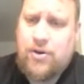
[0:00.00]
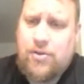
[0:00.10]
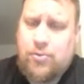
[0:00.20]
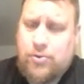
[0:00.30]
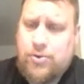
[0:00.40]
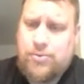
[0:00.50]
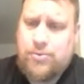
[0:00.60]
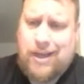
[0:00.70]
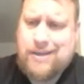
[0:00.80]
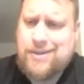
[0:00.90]
through
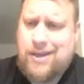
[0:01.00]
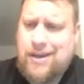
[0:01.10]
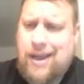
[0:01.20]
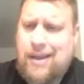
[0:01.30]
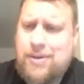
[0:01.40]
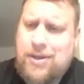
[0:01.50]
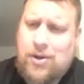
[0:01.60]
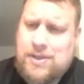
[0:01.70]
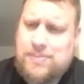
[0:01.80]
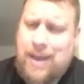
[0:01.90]
like Sunday, but you can
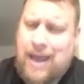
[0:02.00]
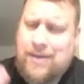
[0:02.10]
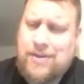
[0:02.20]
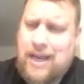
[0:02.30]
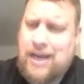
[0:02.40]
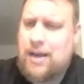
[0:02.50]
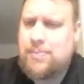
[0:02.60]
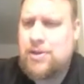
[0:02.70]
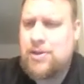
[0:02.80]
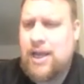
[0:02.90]
always back the date up
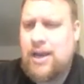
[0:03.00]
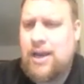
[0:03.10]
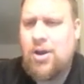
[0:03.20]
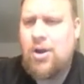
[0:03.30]
and look at it,